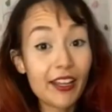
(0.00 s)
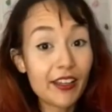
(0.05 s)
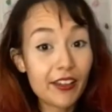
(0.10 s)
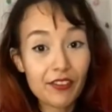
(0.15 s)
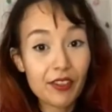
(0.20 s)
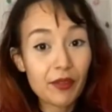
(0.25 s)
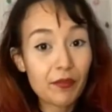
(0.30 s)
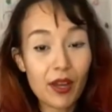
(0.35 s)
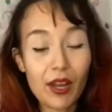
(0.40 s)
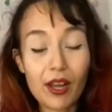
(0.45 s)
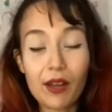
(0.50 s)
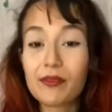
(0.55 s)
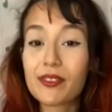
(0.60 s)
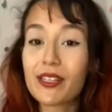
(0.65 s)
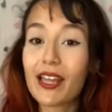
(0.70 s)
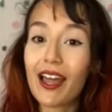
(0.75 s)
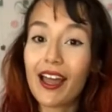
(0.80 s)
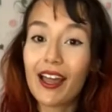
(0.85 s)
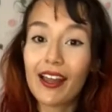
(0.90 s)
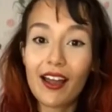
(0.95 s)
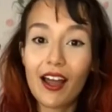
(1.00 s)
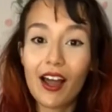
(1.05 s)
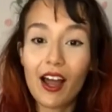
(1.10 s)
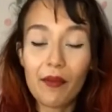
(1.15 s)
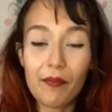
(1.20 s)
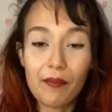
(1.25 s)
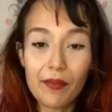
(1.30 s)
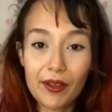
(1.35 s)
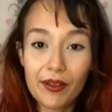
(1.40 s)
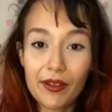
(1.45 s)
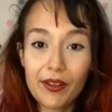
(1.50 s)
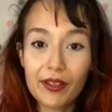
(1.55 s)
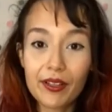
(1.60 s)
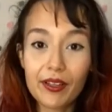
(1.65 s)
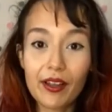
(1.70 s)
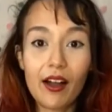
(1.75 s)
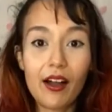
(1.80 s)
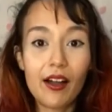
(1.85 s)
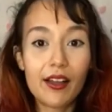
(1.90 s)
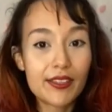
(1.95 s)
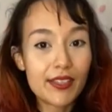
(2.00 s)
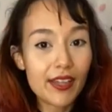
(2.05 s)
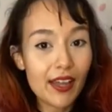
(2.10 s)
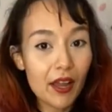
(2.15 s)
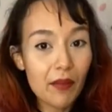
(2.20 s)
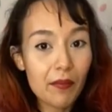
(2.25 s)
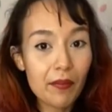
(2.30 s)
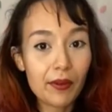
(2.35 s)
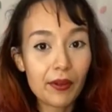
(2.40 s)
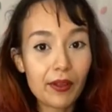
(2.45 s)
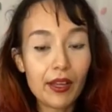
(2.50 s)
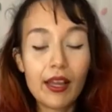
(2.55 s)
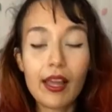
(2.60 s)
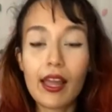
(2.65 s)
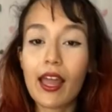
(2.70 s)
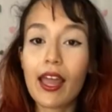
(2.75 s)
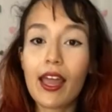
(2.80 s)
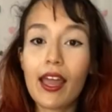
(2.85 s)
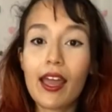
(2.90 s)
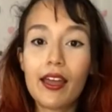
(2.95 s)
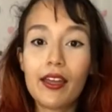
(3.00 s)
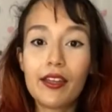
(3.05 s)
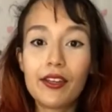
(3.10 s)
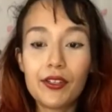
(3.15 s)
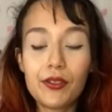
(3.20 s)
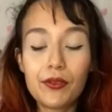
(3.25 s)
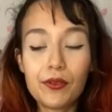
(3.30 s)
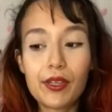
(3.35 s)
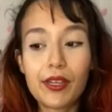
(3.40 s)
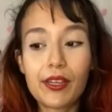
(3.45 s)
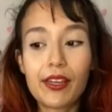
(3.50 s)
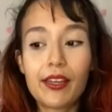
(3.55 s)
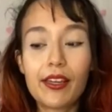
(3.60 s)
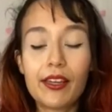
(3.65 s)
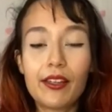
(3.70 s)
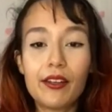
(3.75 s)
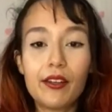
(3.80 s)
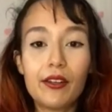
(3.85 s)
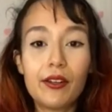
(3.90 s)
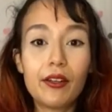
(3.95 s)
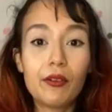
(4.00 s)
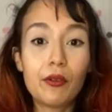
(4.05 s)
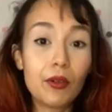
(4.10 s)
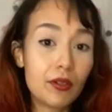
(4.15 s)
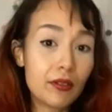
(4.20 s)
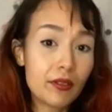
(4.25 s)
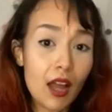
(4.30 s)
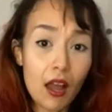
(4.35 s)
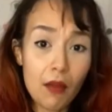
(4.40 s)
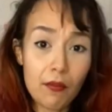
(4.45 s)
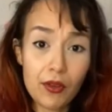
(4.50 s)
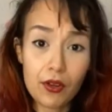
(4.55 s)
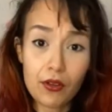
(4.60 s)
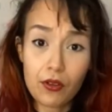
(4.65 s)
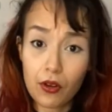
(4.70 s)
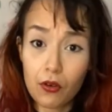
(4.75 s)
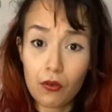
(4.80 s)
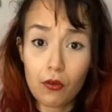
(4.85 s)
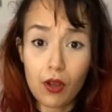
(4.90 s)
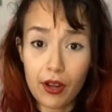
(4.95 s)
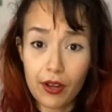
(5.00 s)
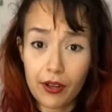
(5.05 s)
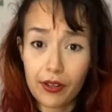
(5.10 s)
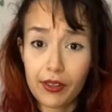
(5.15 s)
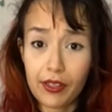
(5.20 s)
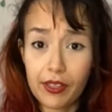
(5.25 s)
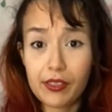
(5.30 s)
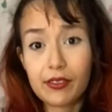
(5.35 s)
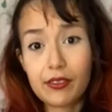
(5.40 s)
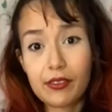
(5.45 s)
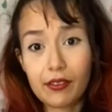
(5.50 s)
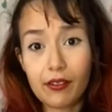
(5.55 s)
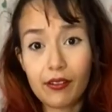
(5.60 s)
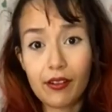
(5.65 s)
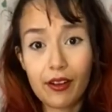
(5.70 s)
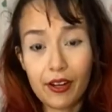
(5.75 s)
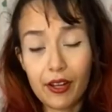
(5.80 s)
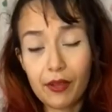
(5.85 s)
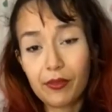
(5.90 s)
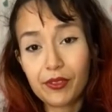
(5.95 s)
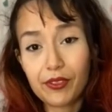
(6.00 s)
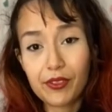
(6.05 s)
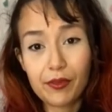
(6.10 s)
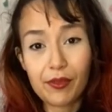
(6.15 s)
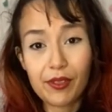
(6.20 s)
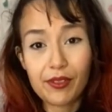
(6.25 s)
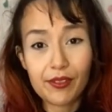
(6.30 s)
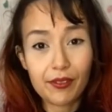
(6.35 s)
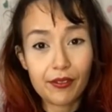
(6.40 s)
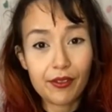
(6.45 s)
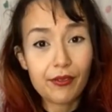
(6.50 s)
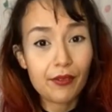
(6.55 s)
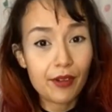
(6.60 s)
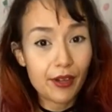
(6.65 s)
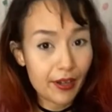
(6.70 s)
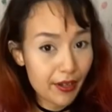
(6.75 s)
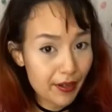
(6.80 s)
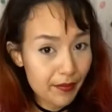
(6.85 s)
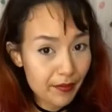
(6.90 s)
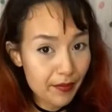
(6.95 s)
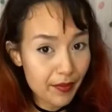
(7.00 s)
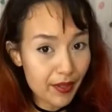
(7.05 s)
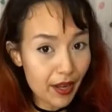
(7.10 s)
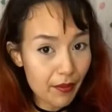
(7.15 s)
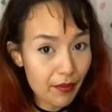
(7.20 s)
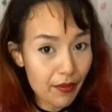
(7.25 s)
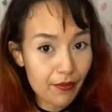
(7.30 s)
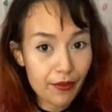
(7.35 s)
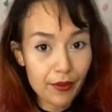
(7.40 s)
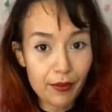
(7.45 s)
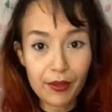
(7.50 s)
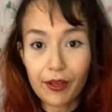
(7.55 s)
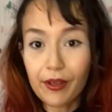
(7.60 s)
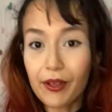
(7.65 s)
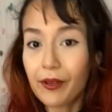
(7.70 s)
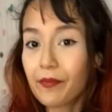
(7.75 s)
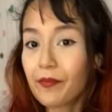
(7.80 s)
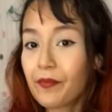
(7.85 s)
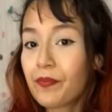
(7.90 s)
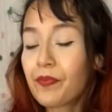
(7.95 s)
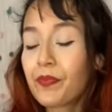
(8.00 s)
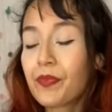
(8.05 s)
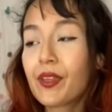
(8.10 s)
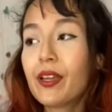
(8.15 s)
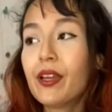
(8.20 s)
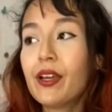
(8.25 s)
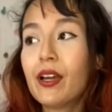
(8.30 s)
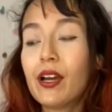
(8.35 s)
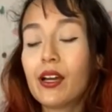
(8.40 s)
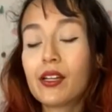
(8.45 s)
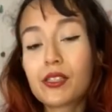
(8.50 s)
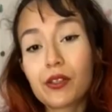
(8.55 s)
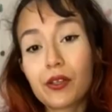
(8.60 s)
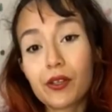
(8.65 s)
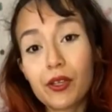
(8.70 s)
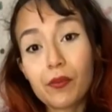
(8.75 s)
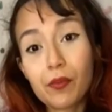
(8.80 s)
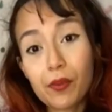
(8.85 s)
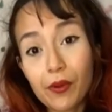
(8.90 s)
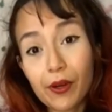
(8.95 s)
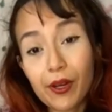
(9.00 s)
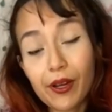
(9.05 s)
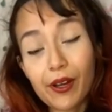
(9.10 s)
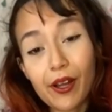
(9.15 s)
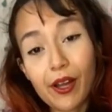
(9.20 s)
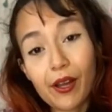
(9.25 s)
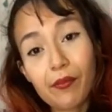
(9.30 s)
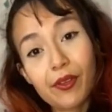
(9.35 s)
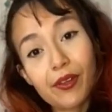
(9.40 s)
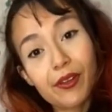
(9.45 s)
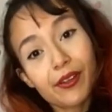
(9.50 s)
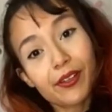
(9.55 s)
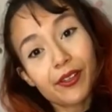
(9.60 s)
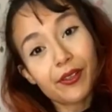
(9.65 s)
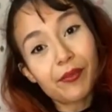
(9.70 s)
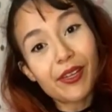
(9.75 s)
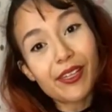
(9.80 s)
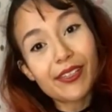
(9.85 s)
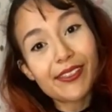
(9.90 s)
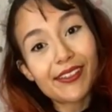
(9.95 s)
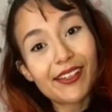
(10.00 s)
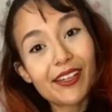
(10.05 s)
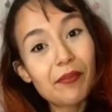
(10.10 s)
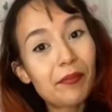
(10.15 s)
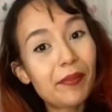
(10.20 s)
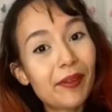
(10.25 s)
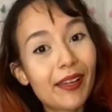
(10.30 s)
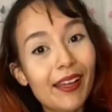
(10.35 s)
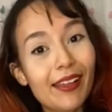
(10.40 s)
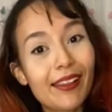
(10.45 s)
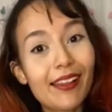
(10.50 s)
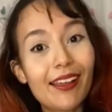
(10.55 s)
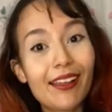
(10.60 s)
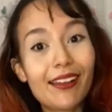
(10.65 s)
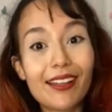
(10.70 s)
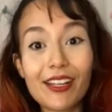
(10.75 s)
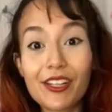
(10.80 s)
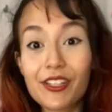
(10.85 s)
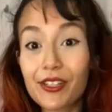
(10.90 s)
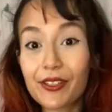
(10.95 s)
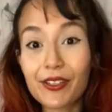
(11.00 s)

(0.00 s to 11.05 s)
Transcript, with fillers: of the mm-hmm. bombs, add hot milk on top. And mm-hmm. you can, well, hot milk or water. These are able to be done with water. I prefer milk. So you pour your hot milk, you mix it up, and then they should